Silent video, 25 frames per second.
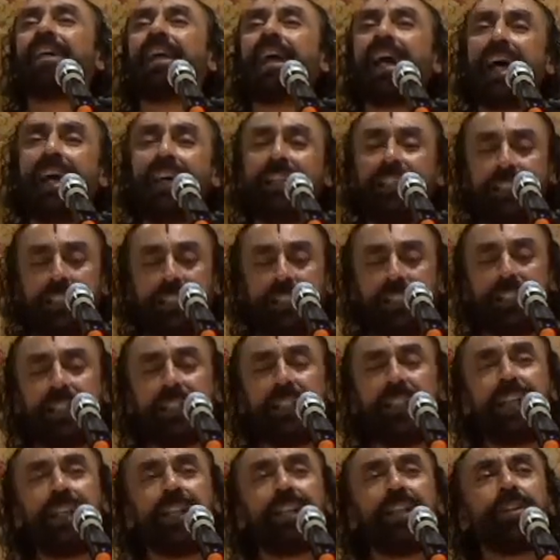And he
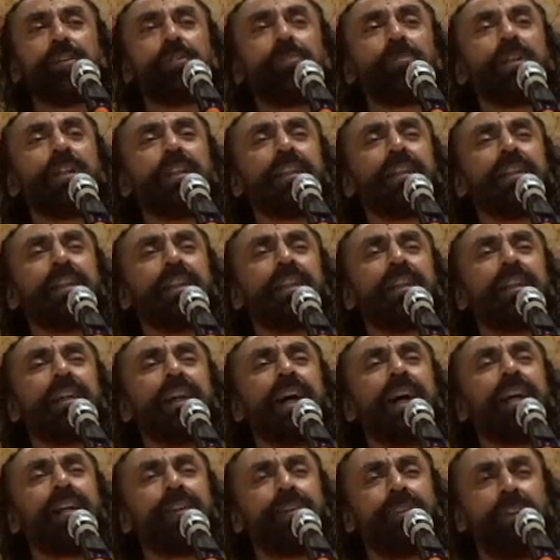again
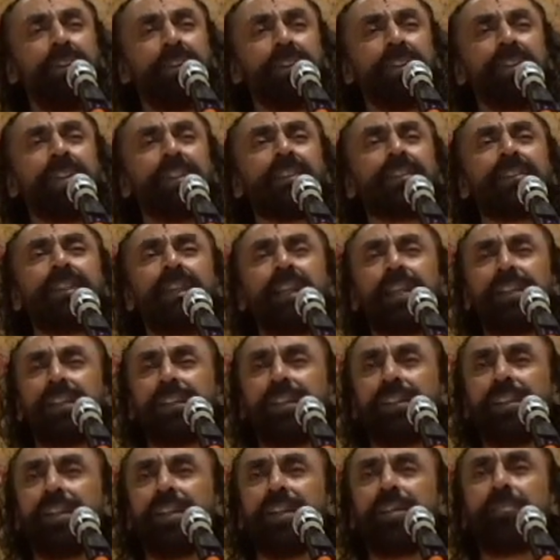tweeted, I got
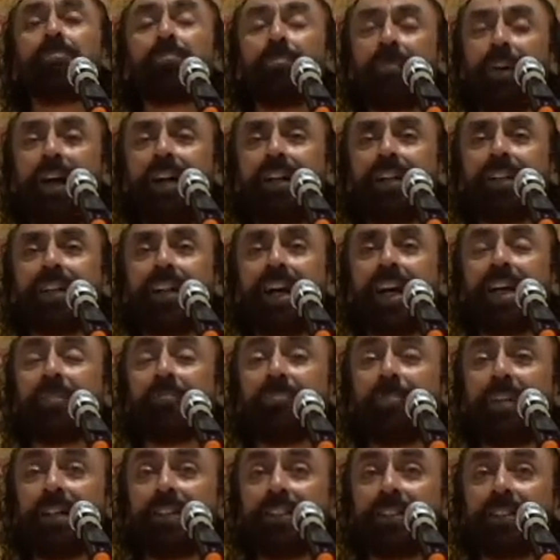rejected, but I
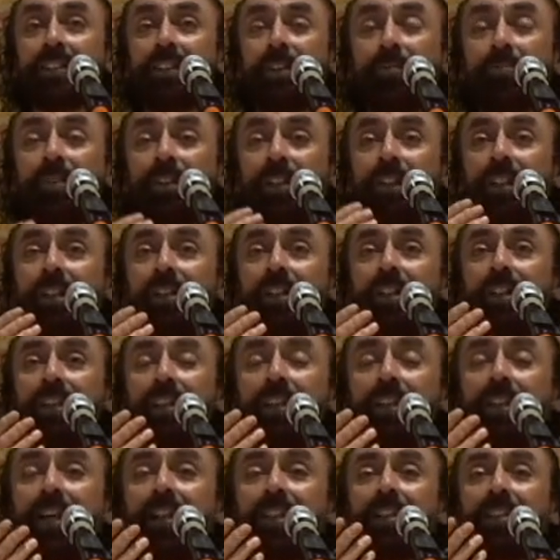met some
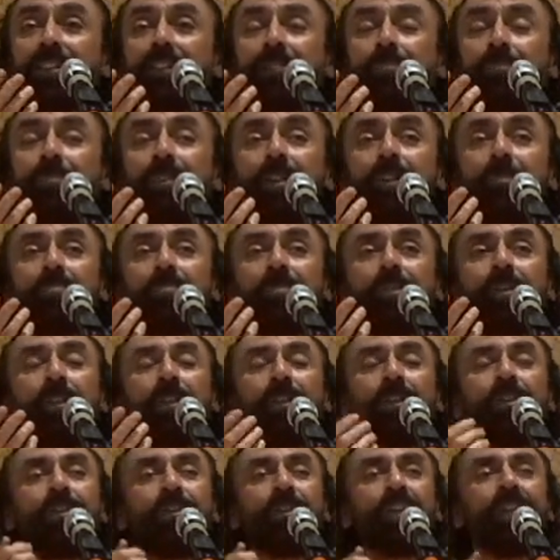really nice people
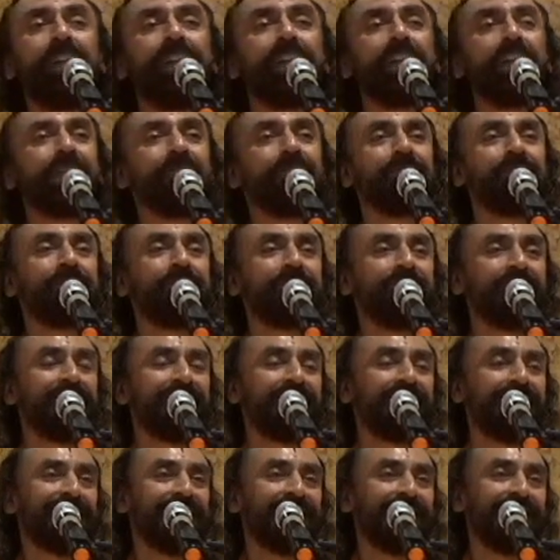today.
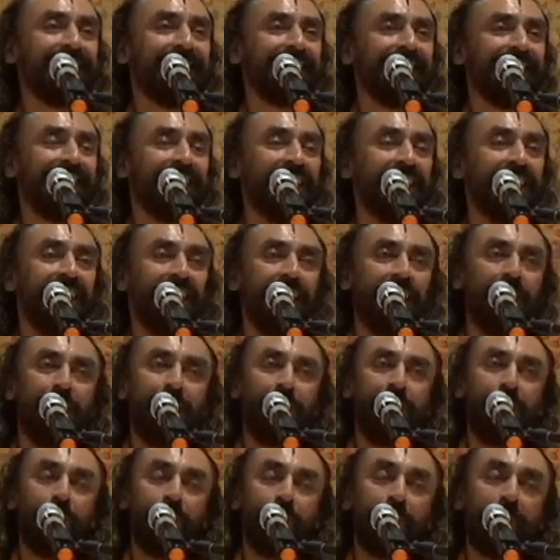
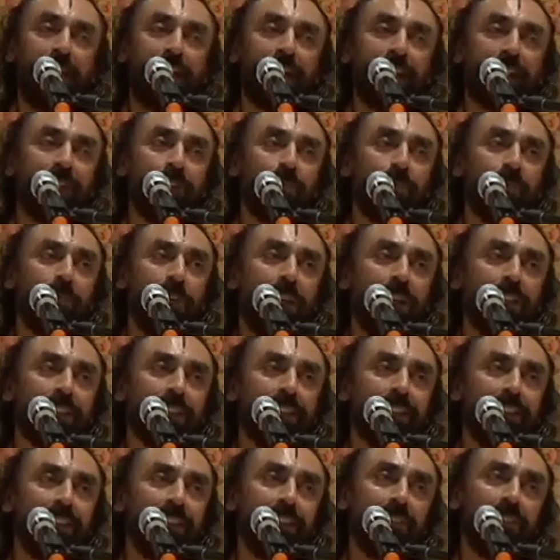Look at the
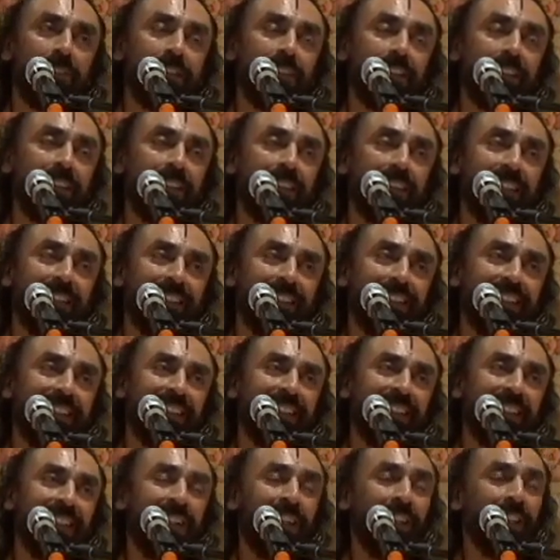positivity.
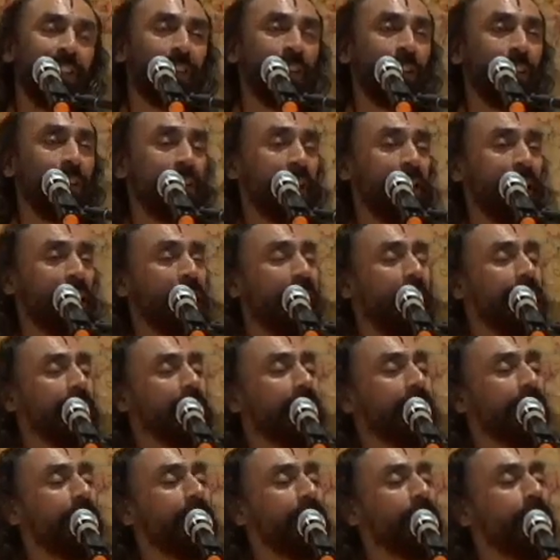So he
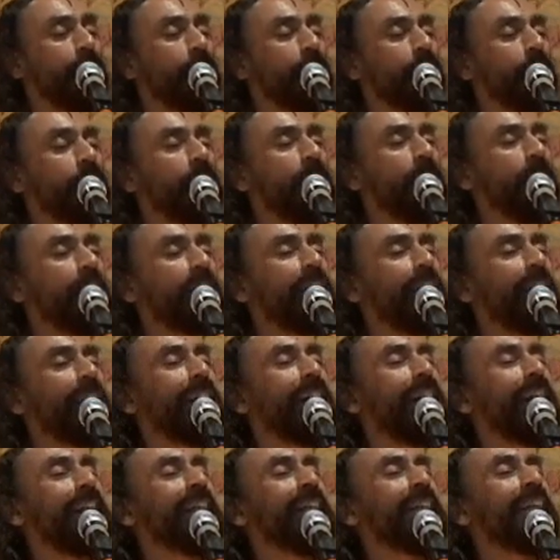continued
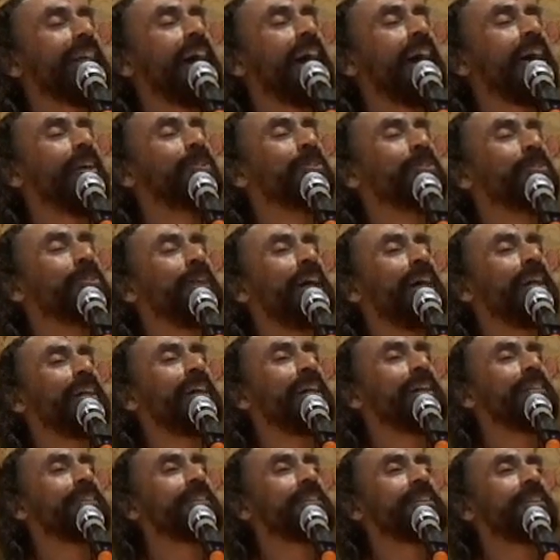working at Yahoo, and
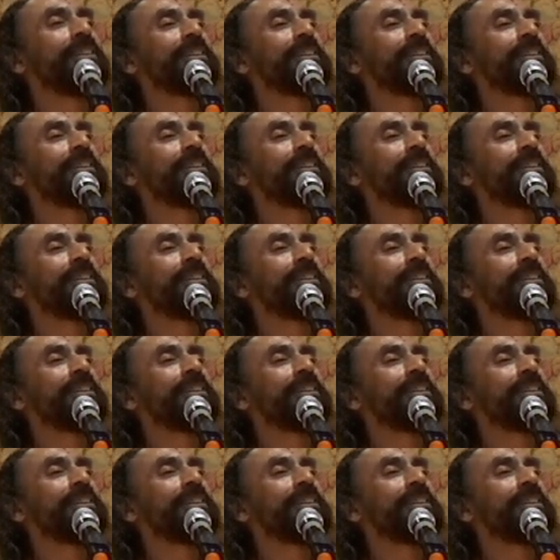as a